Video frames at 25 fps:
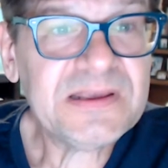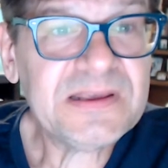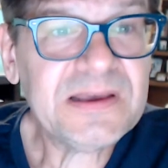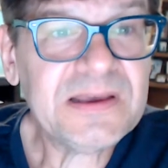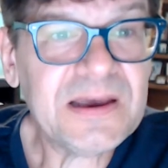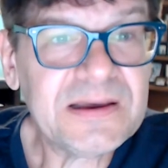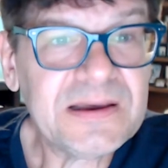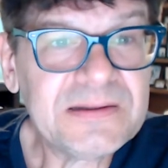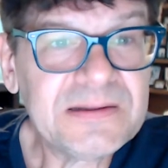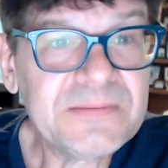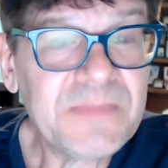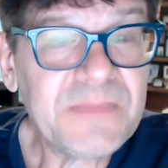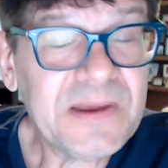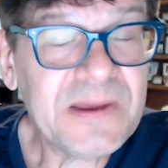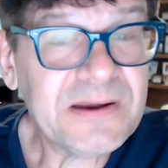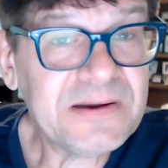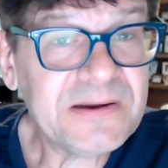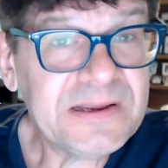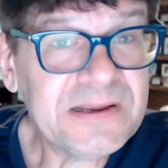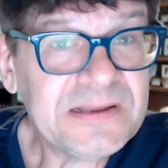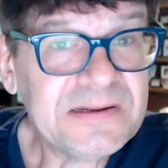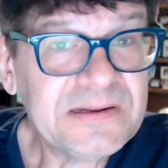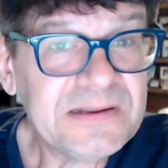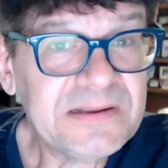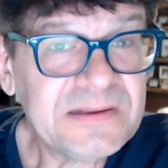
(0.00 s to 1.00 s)

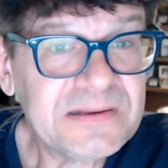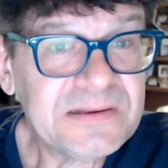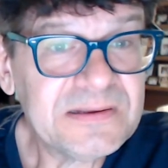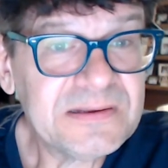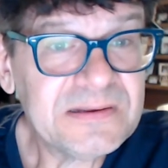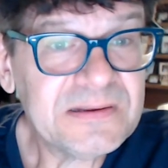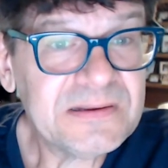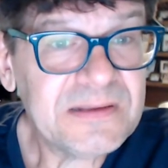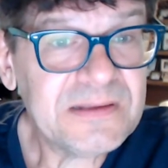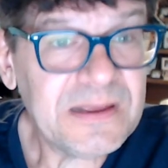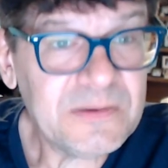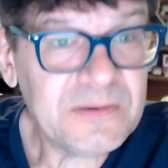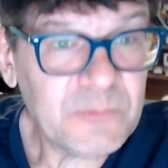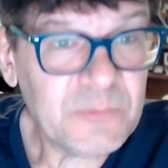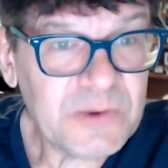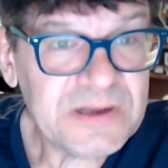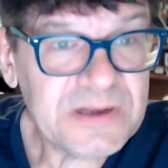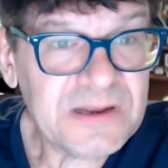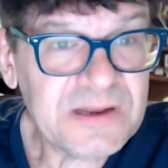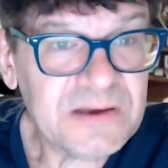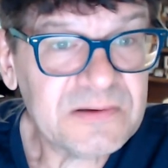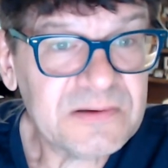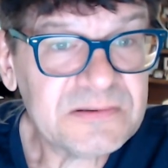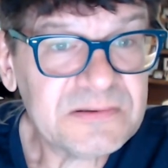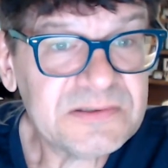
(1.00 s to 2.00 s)
unmarried and
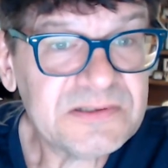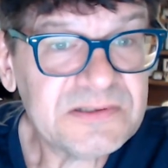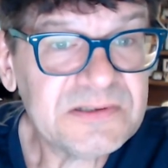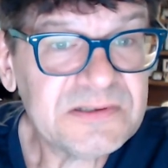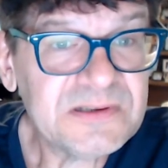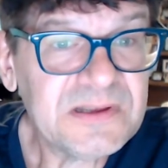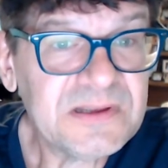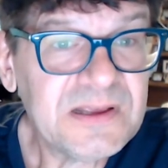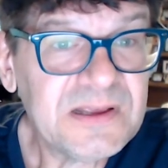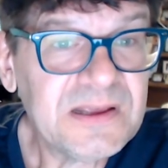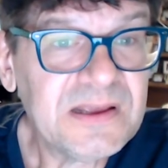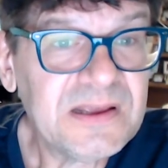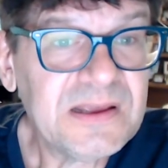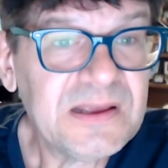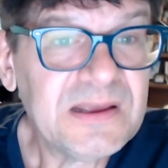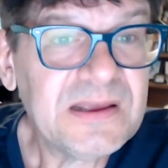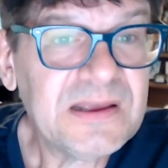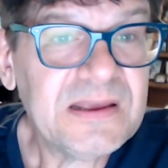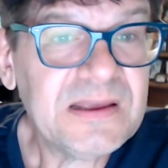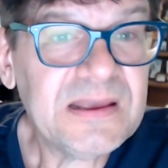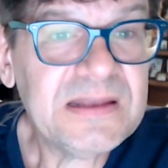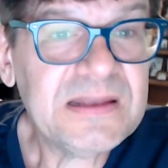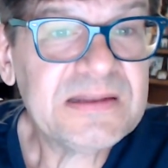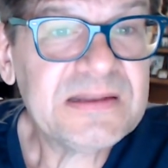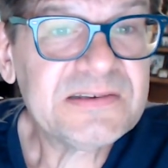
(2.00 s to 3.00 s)
widows,
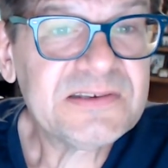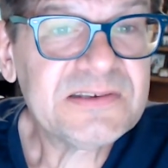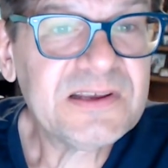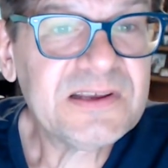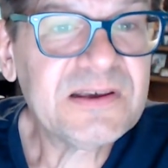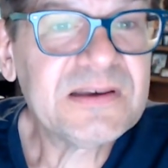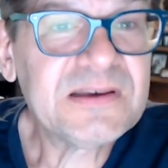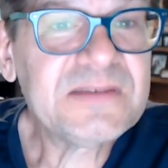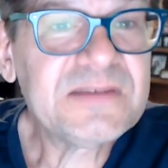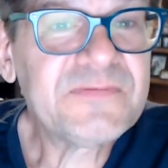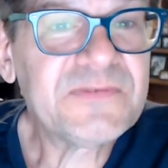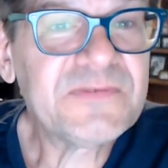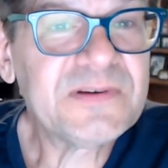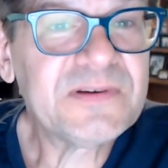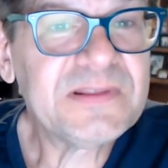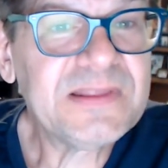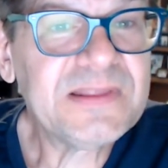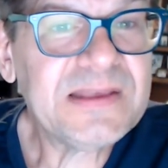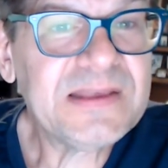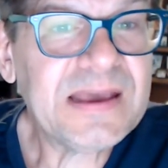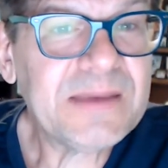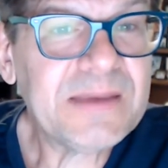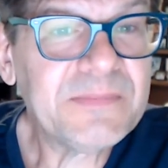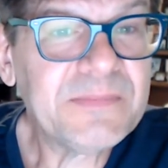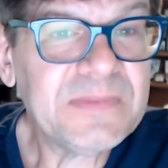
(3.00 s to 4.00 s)
it is good for
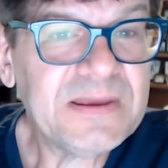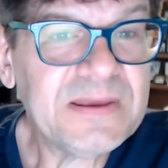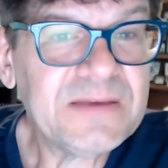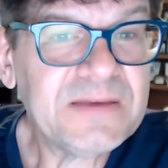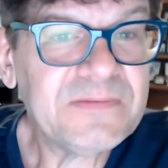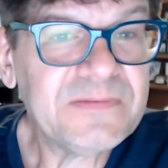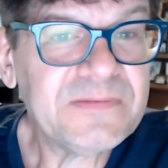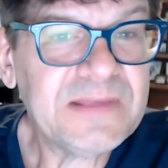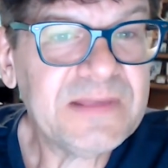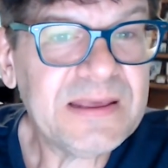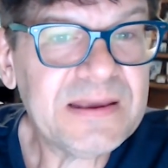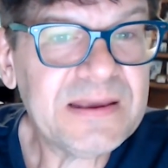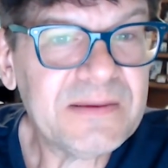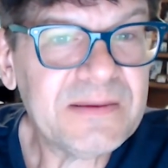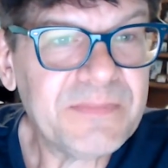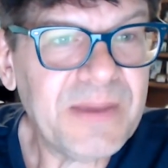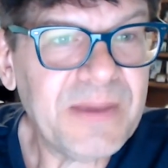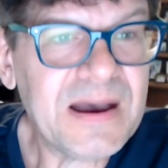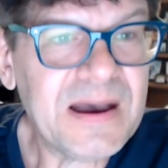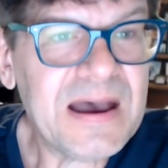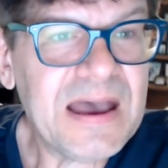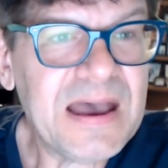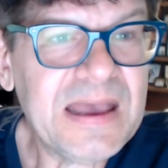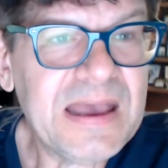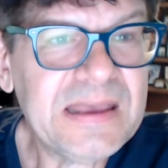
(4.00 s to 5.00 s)
them if they
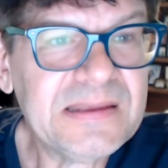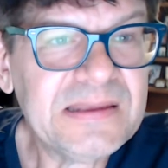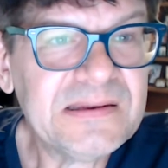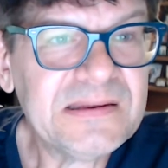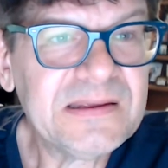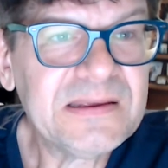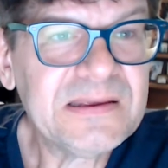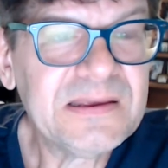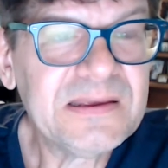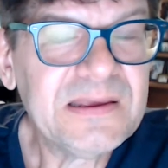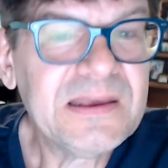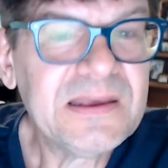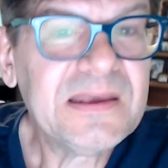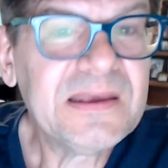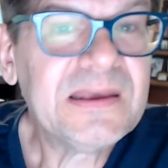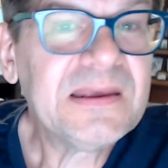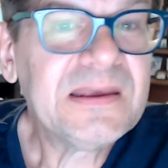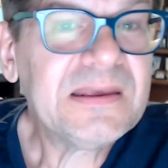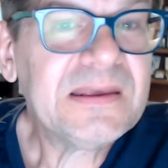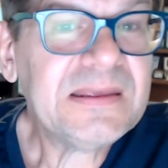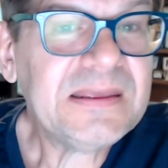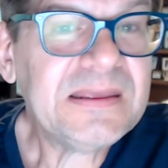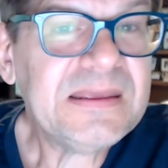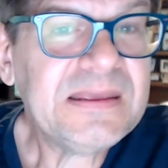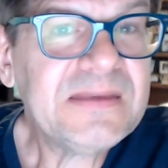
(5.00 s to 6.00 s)
abide,
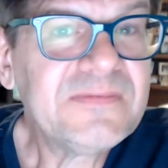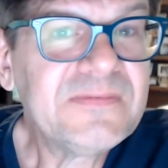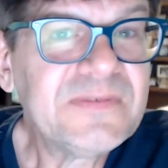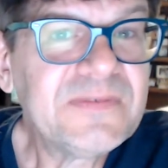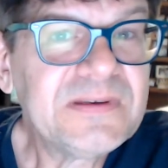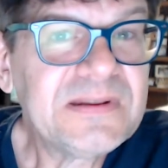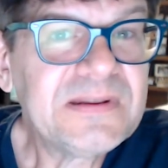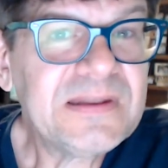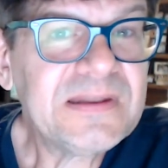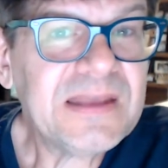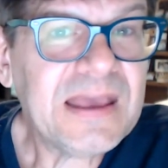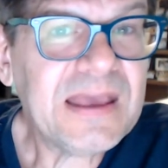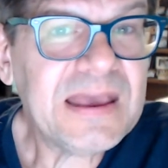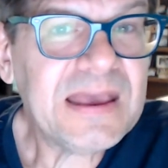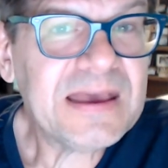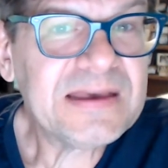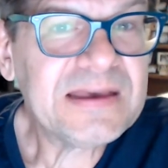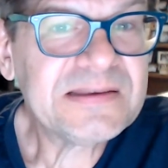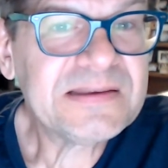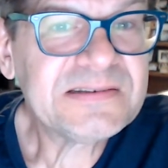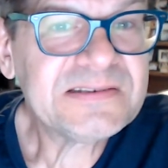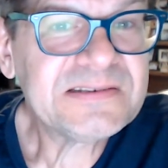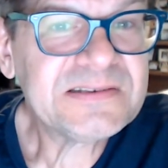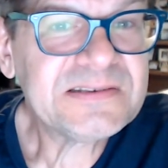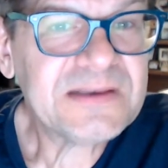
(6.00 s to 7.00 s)
even
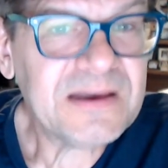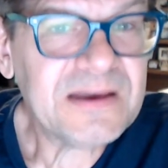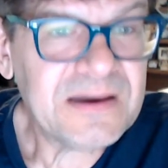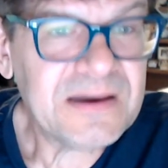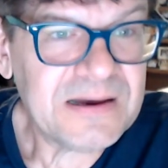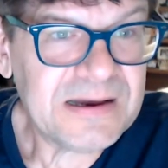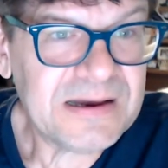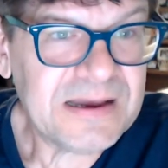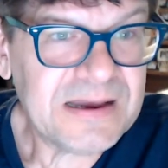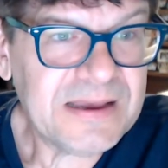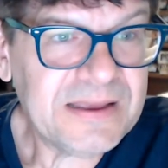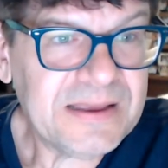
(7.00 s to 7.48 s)
as I.